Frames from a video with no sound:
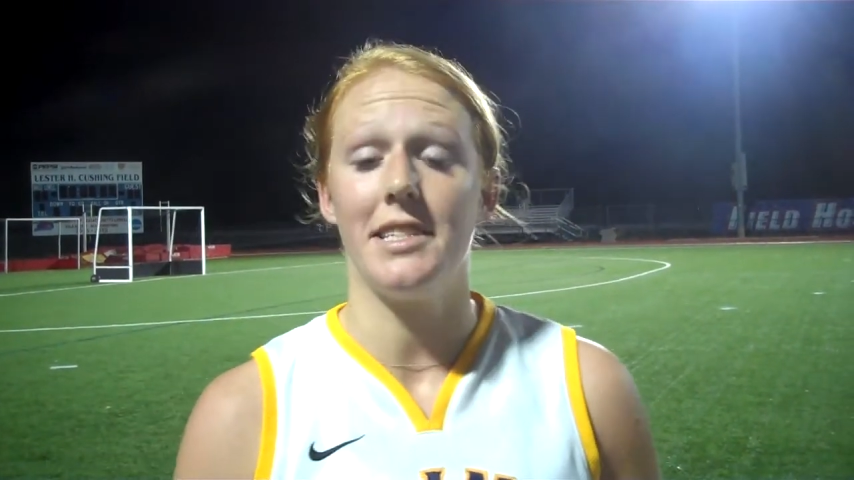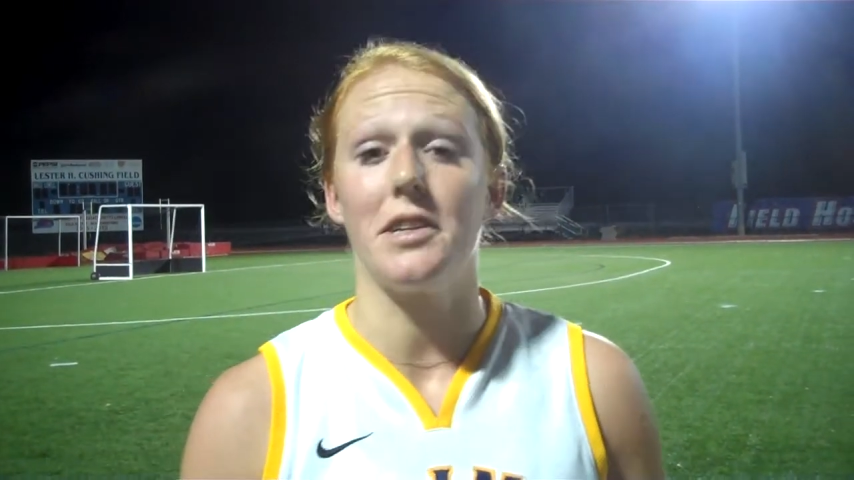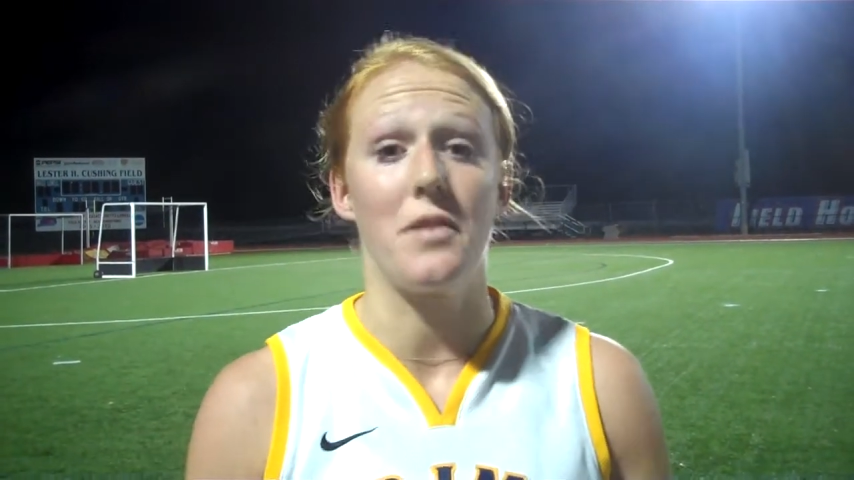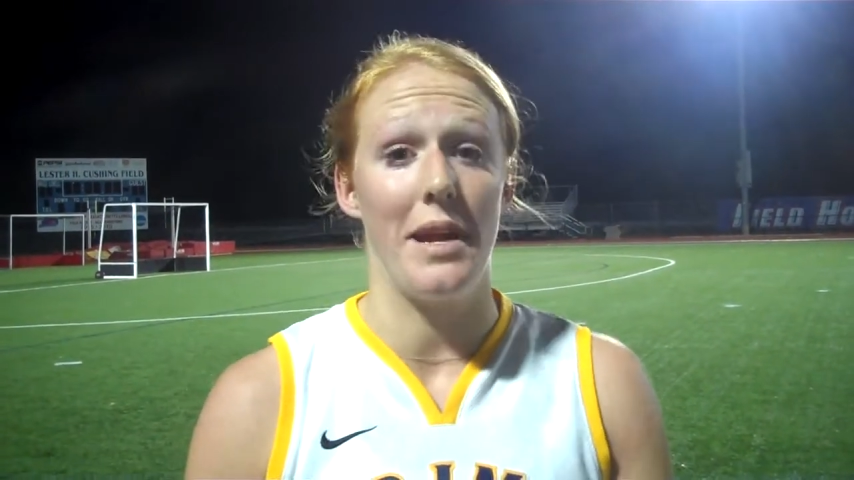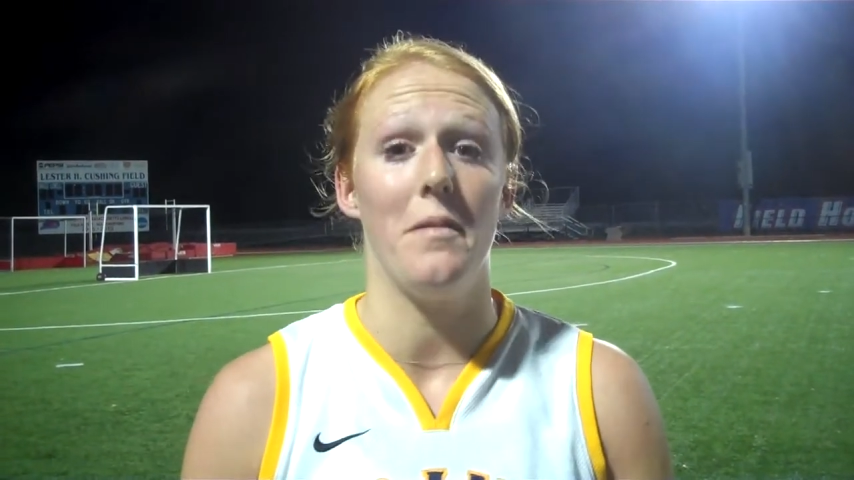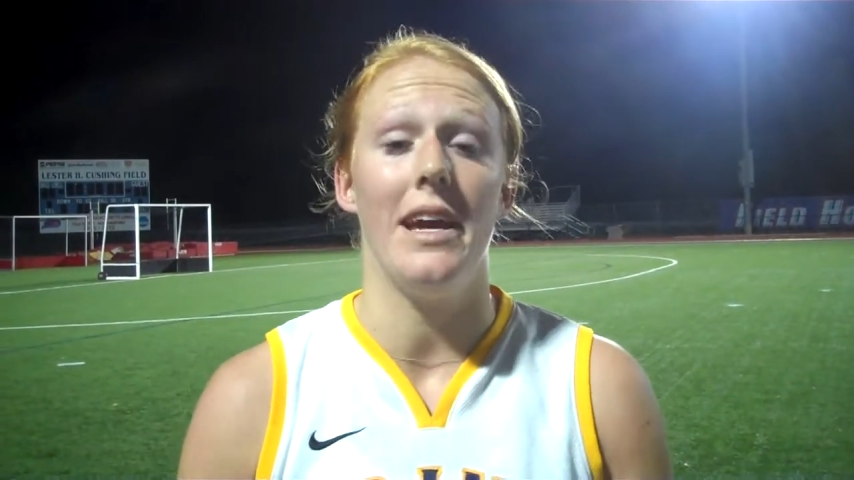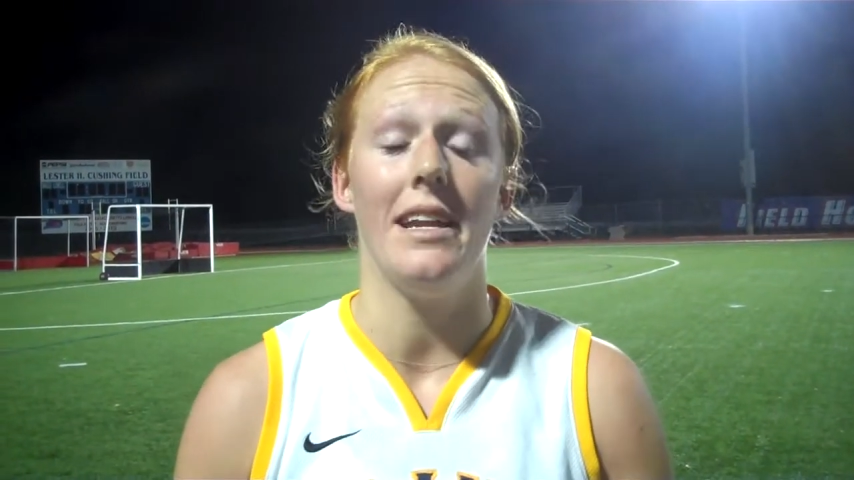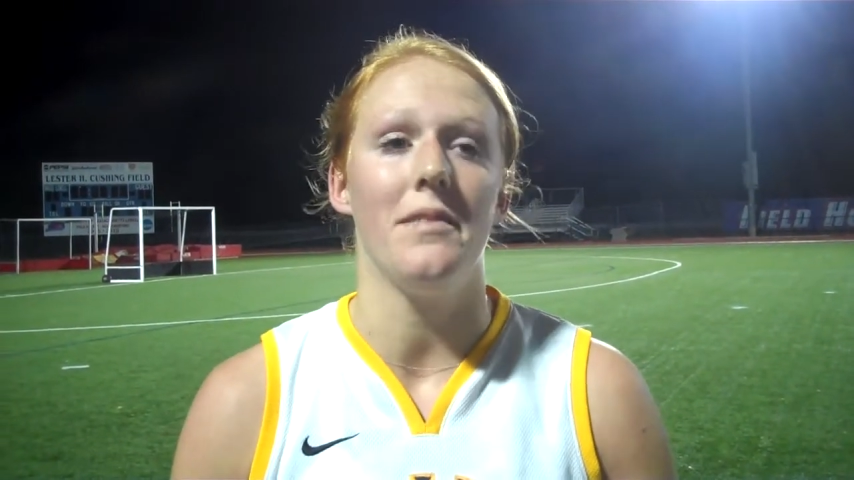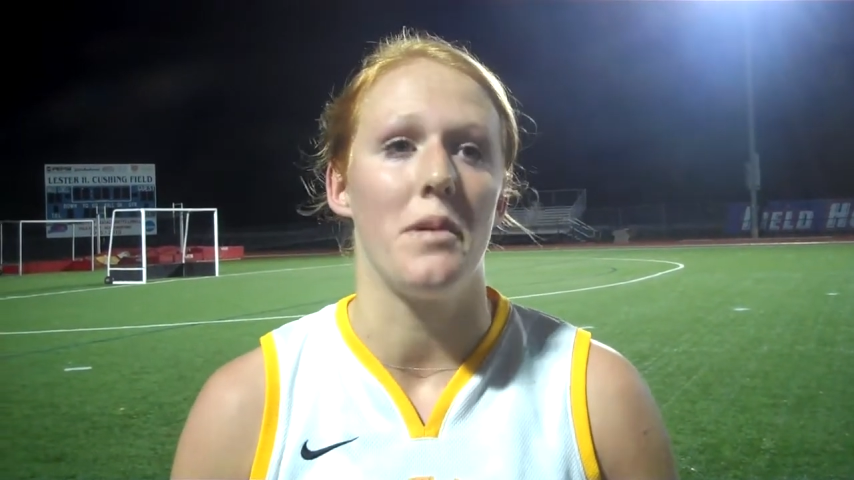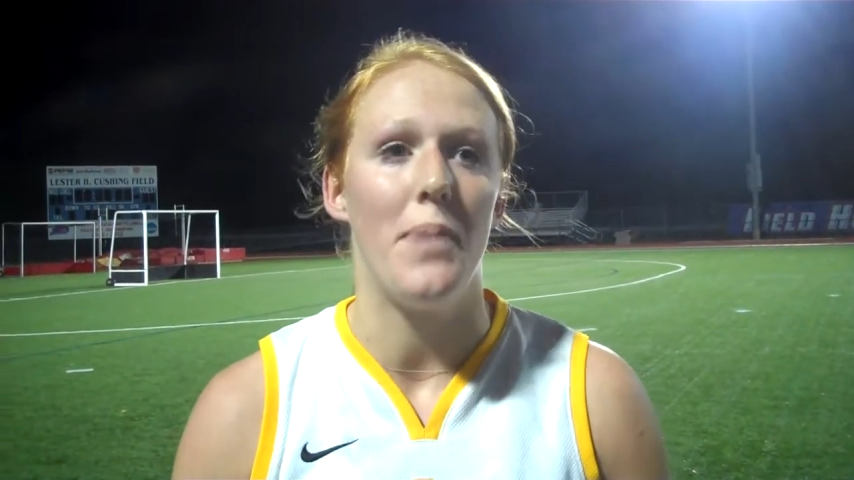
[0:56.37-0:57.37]
This is a great
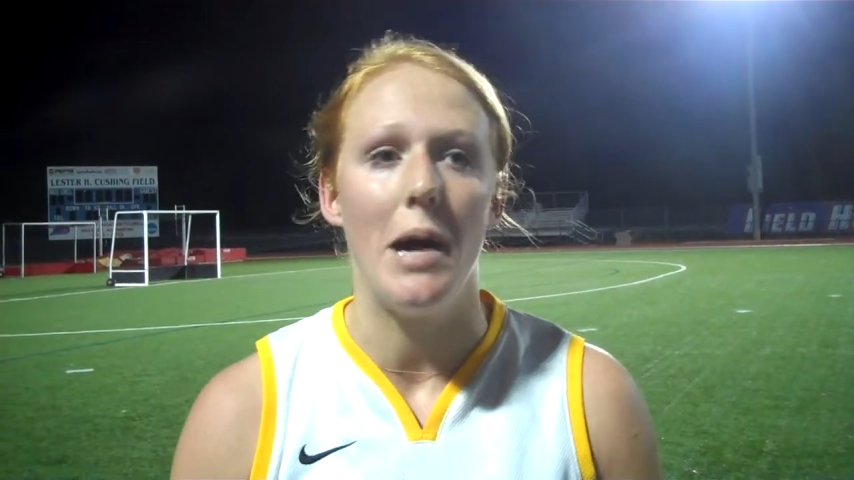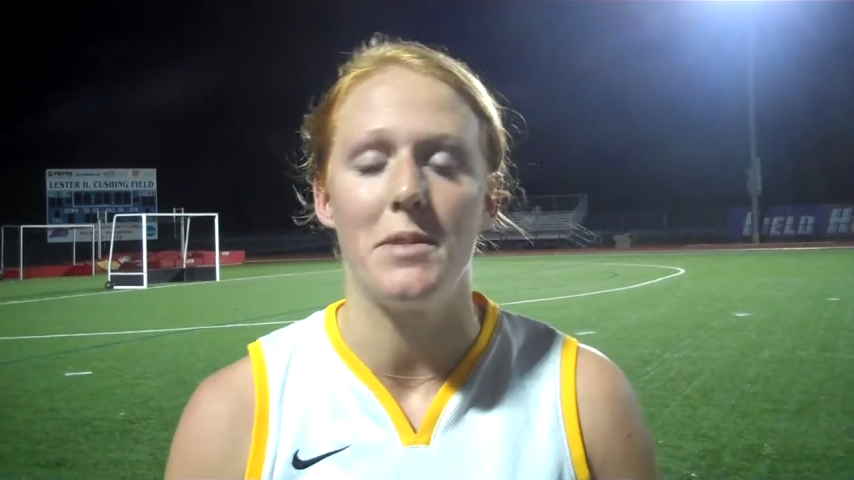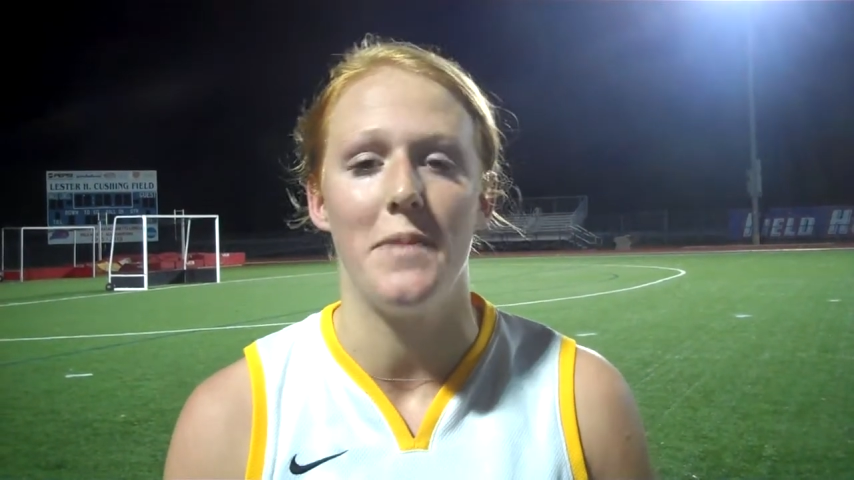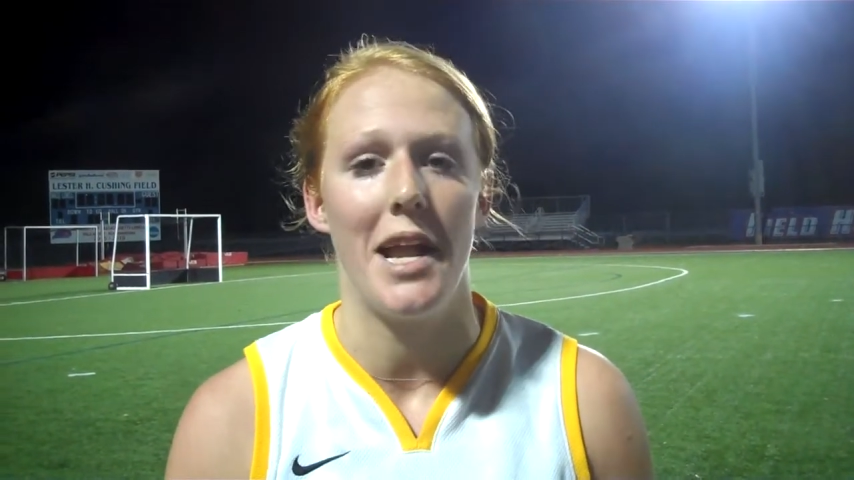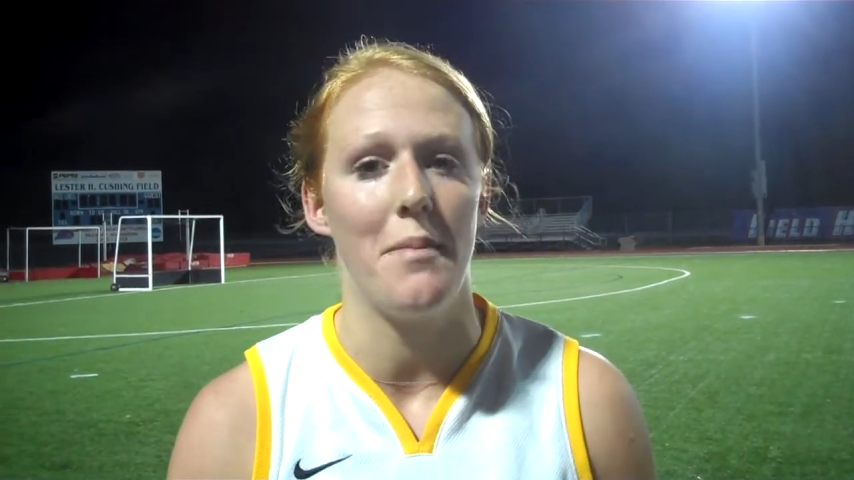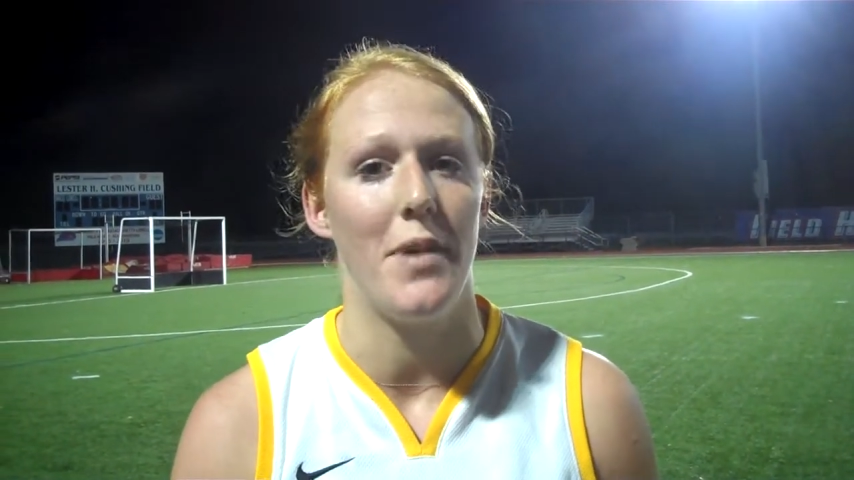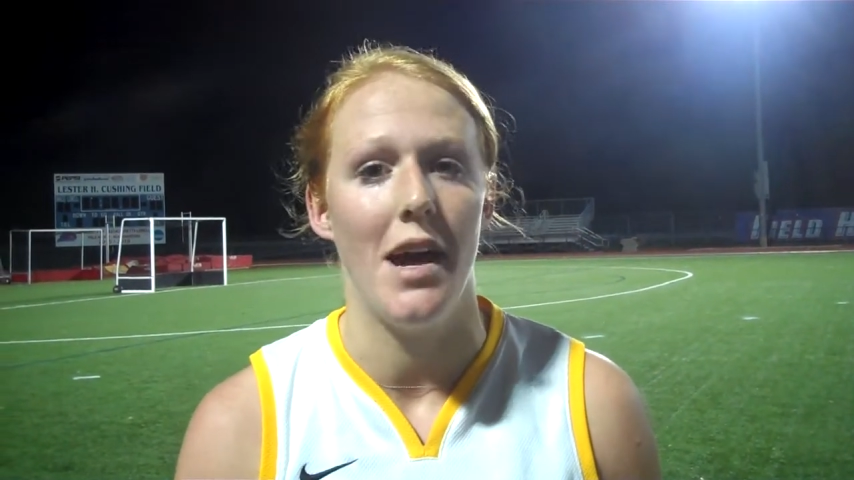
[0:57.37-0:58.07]
win. We're pumped about it,